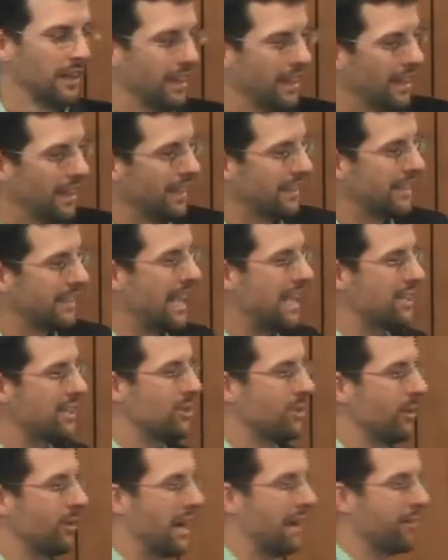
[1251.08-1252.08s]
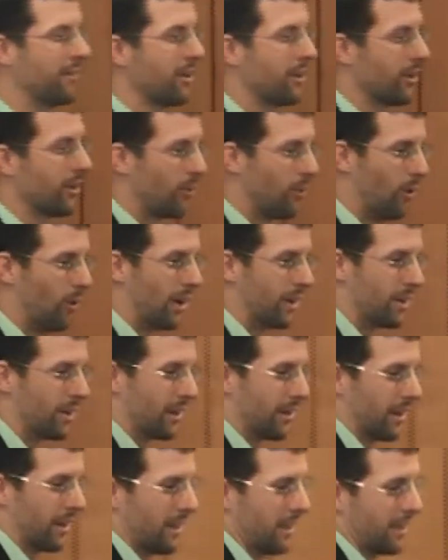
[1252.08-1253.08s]
In case you ever
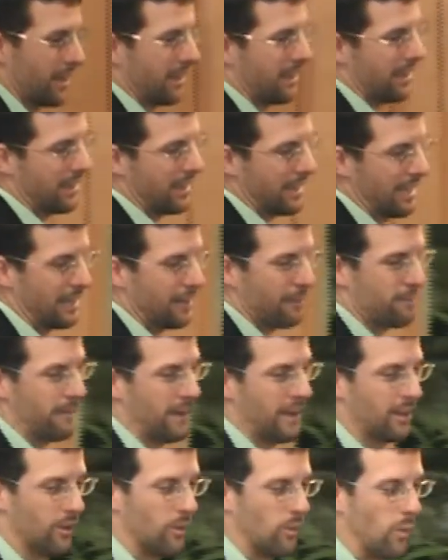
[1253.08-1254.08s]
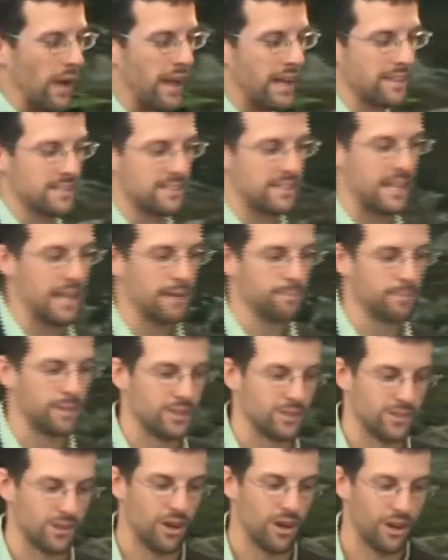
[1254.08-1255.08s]
wondered if Ellen White's
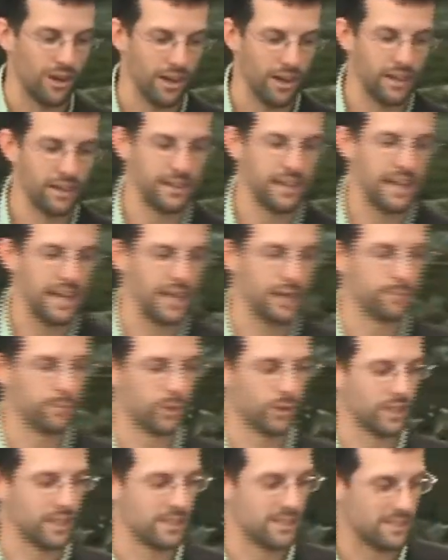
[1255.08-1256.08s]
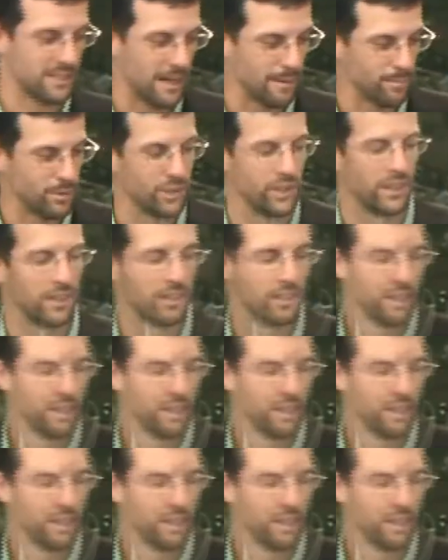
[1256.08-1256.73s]
statements on animal consumption